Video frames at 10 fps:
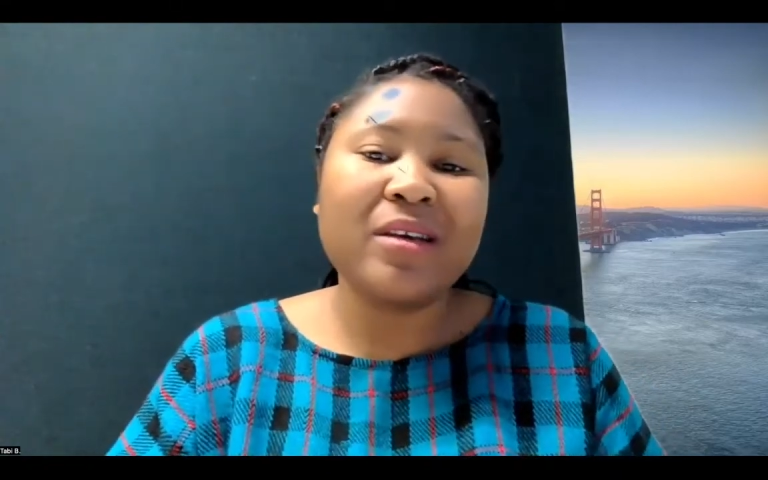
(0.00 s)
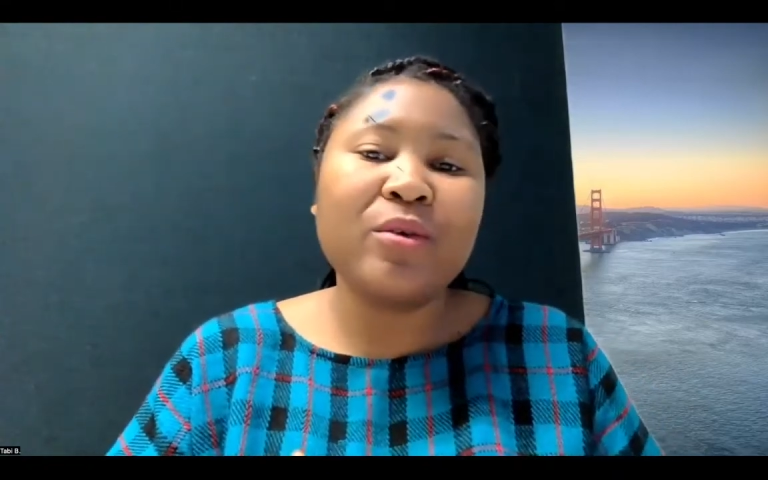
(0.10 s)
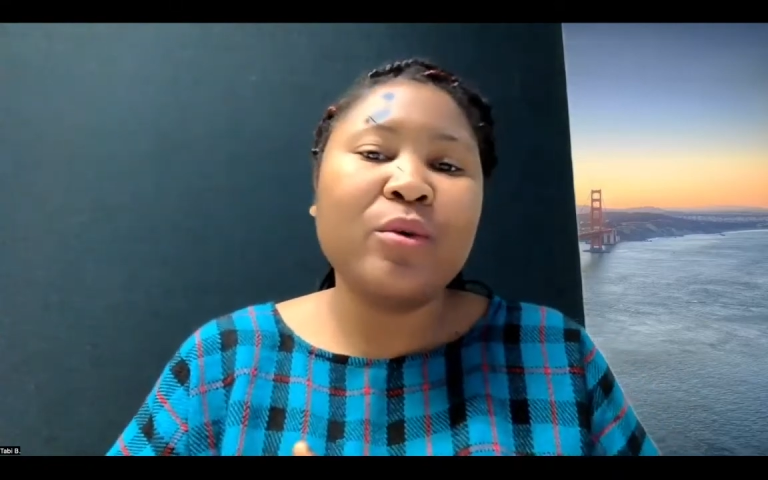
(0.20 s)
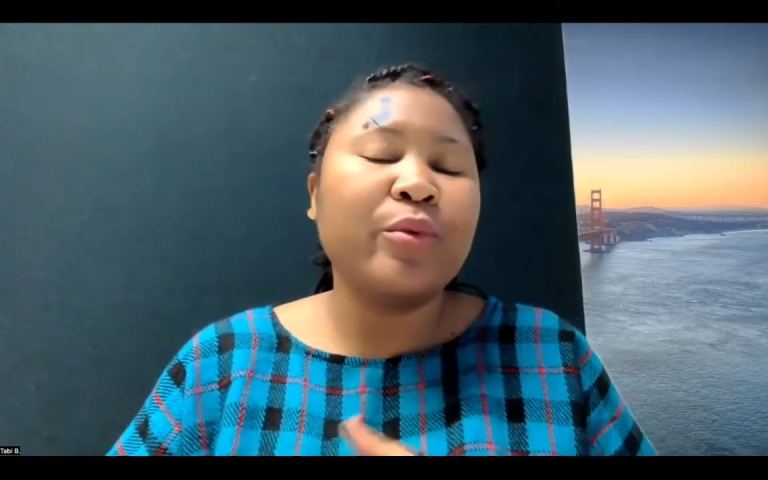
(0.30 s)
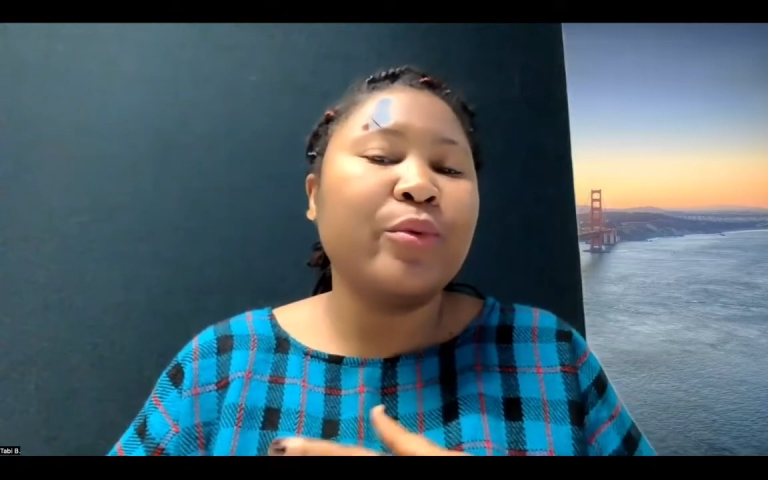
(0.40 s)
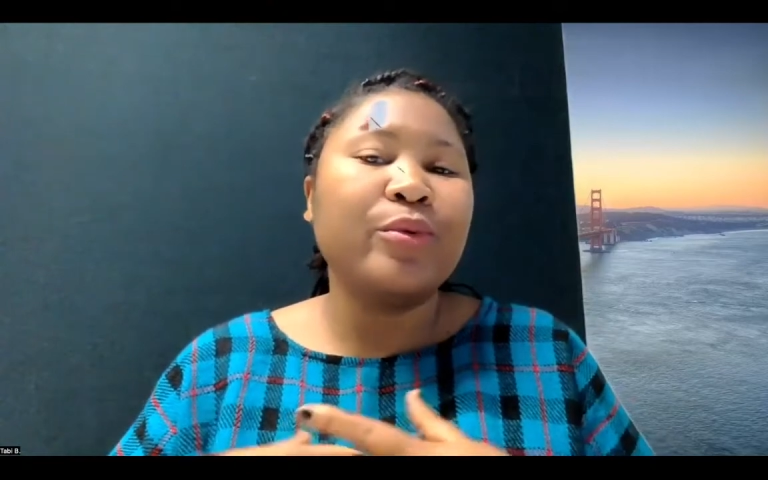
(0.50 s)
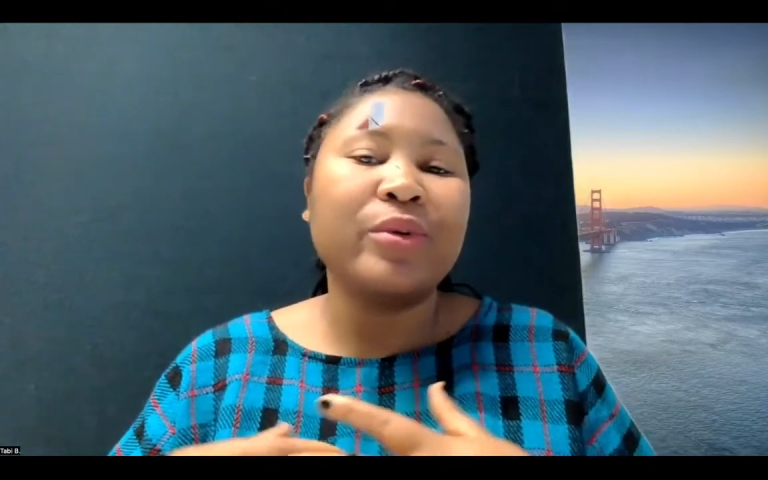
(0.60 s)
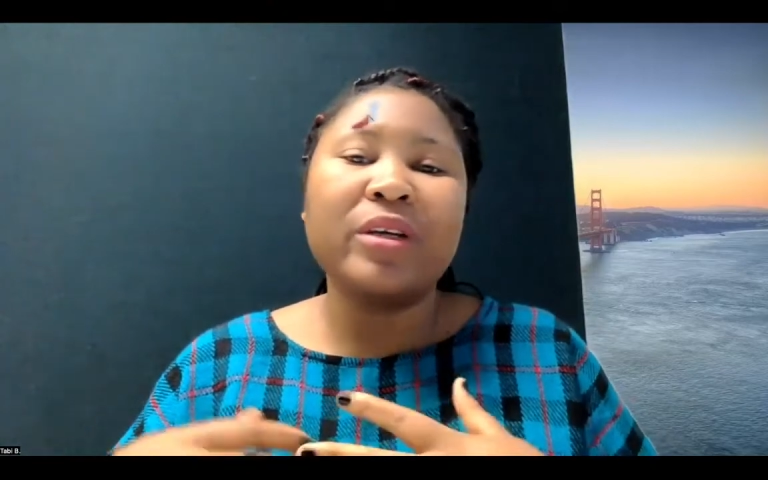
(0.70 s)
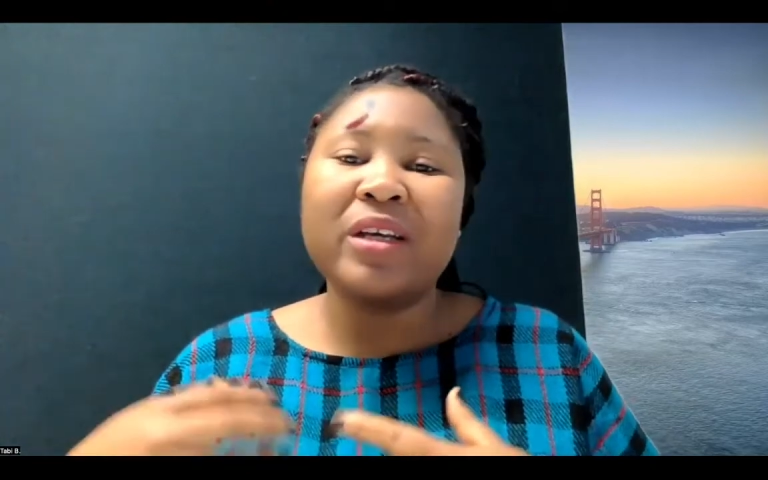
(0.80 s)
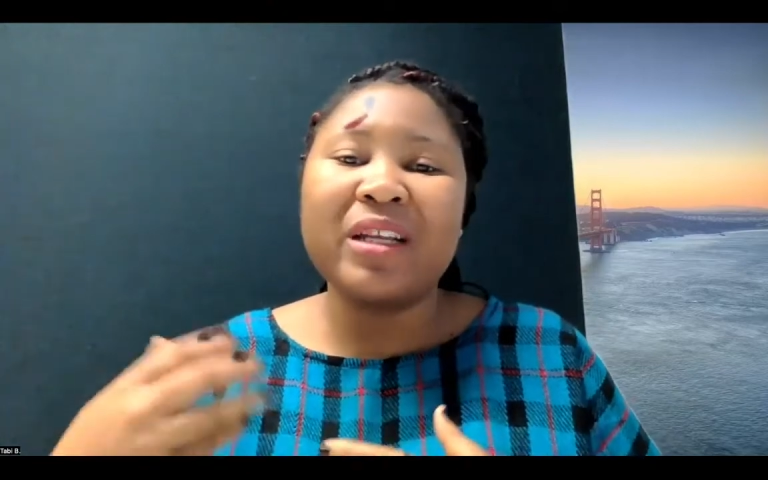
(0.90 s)
oh, we'll
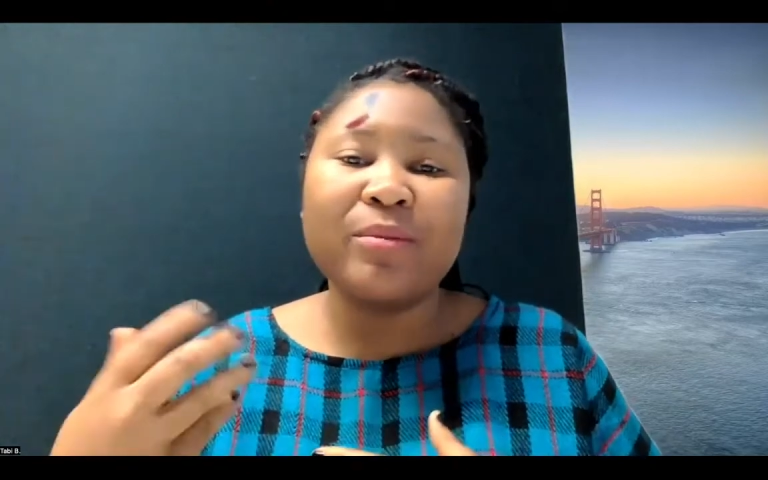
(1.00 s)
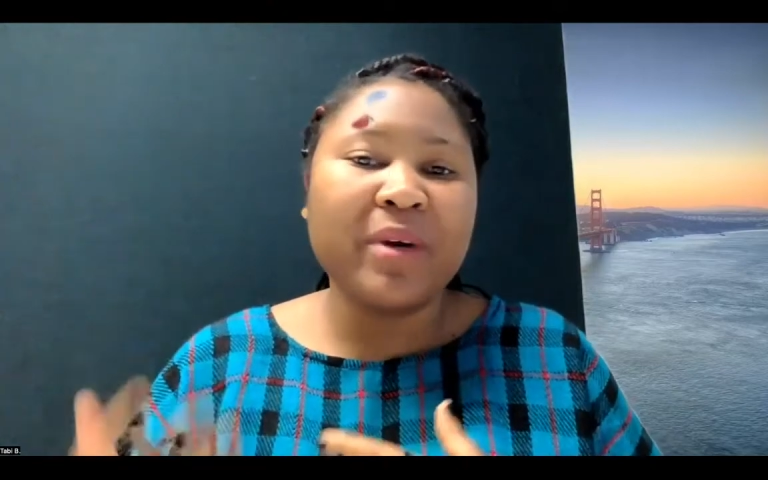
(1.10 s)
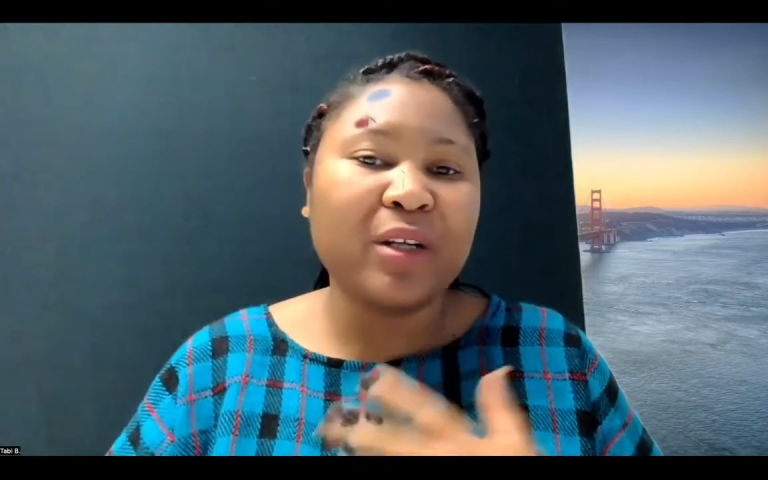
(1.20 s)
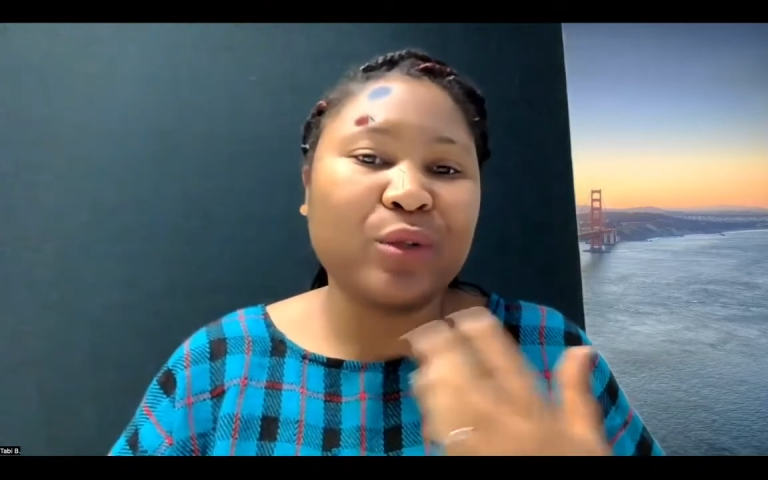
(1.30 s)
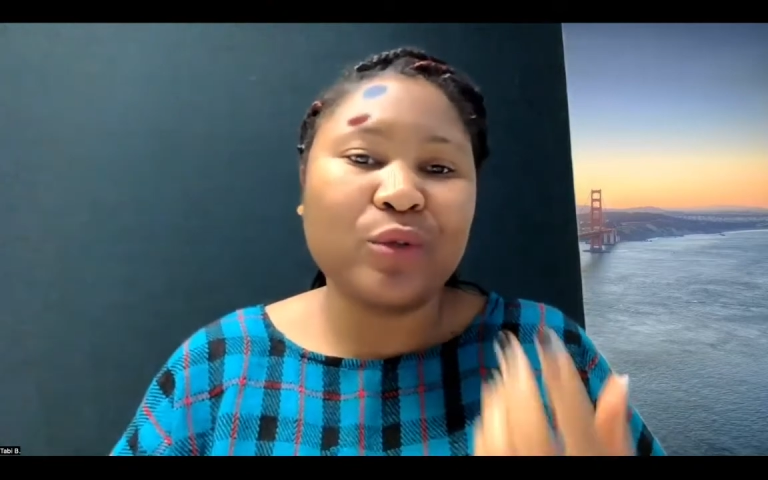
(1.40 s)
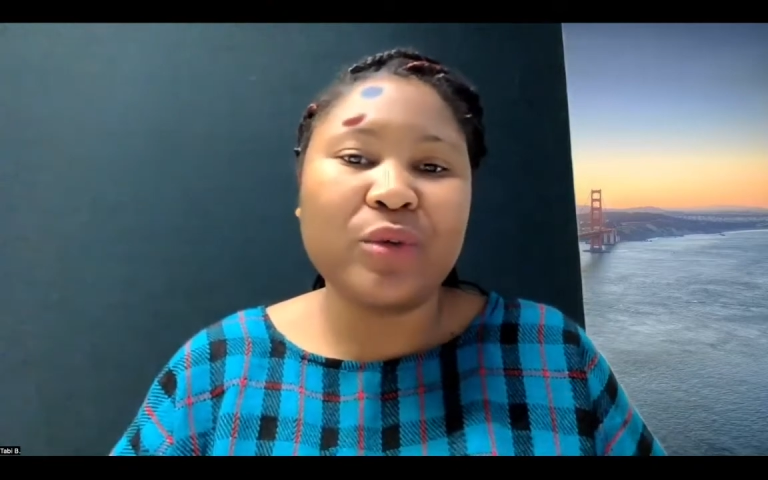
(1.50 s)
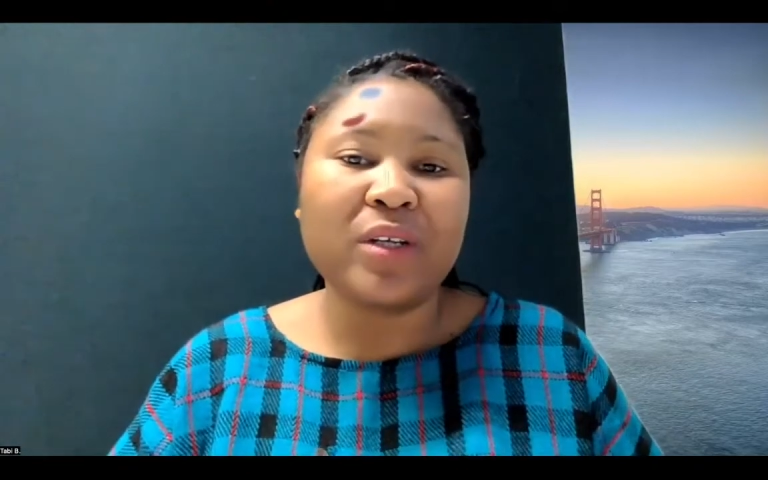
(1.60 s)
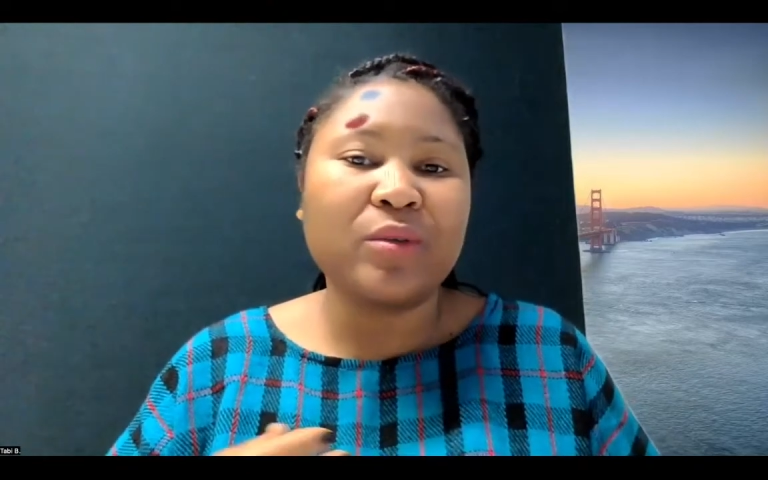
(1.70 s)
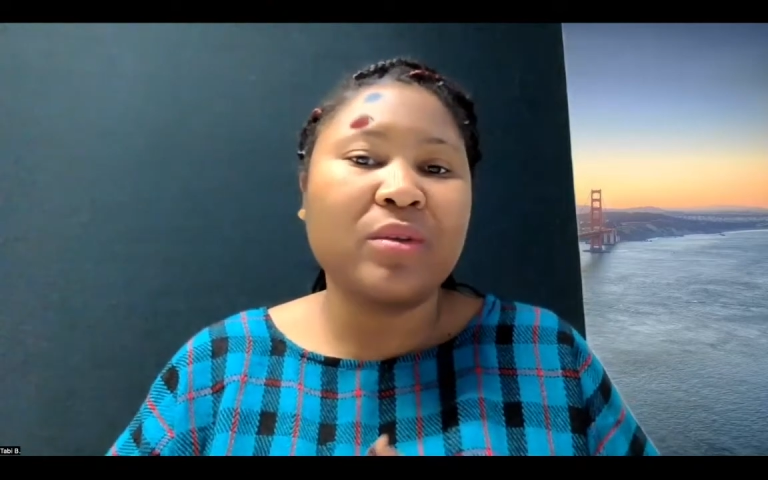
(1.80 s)
get back to you as